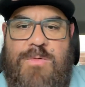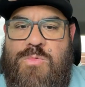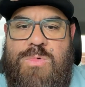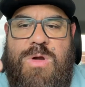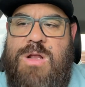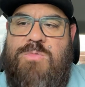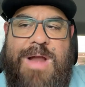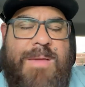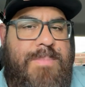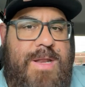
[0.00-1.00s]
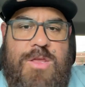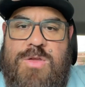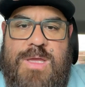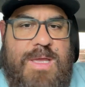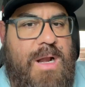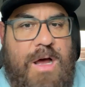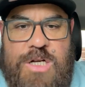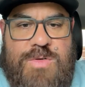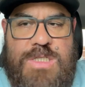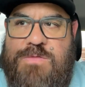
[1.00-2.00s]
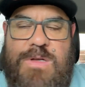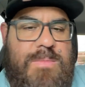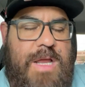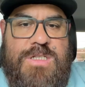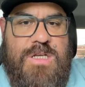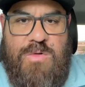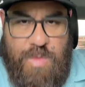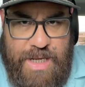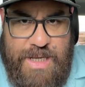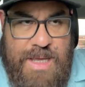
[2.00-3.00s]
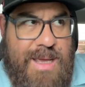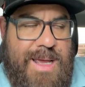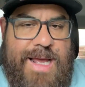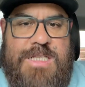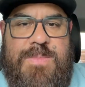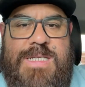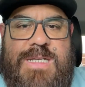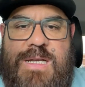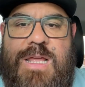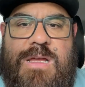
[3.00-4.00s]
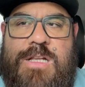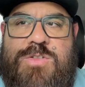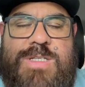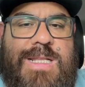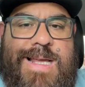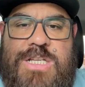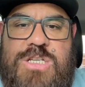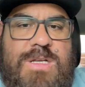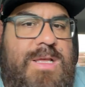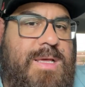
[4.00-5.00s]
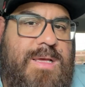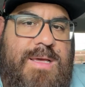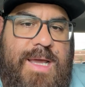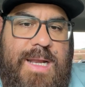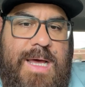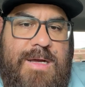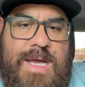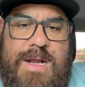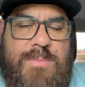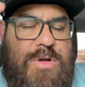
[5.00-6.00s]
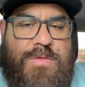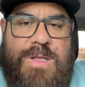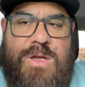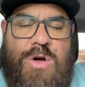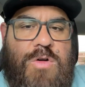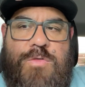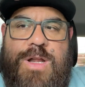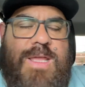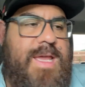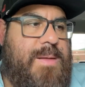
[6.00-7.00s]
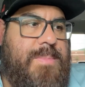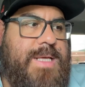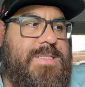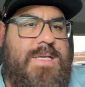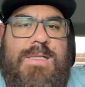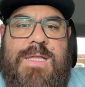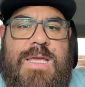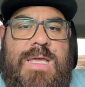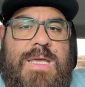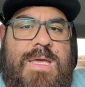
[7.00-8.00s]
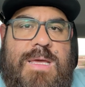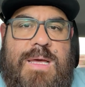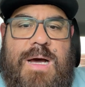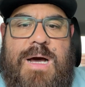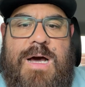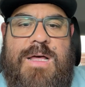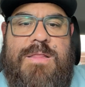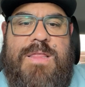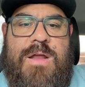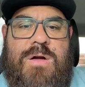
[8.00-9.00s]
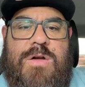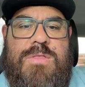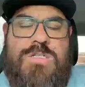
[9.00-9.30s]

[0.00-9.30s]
run rampant and you can get hundreds of them every single week. It's basically a country selection, and I'll kind of briefly go over it again. Basically, there are